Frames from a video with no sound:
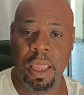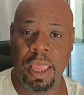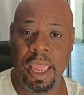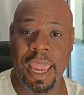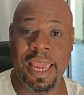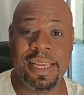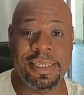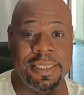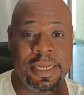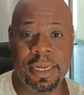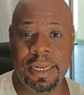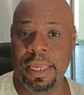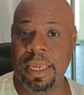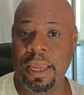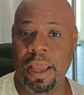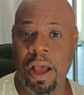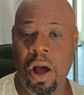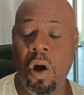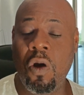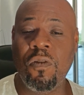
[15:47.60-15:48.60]
instantly,
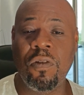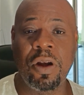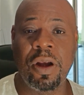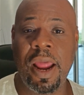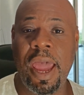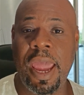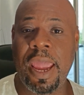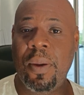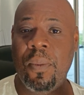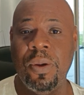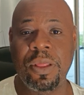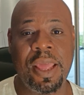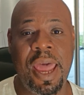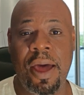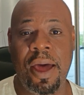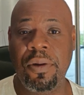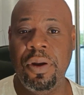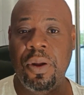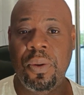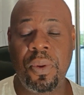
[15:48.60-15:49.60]
overnight,
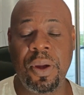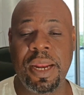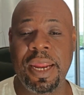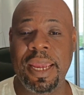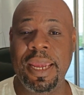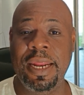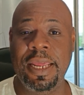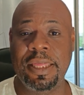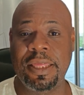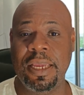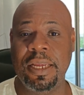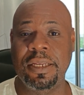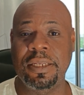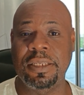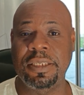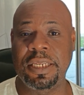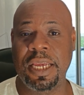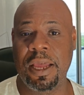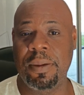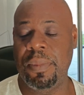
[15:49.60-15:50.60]
without doing anything
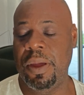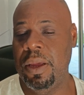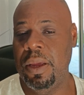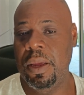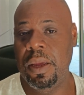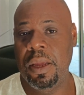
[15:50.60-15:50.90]
except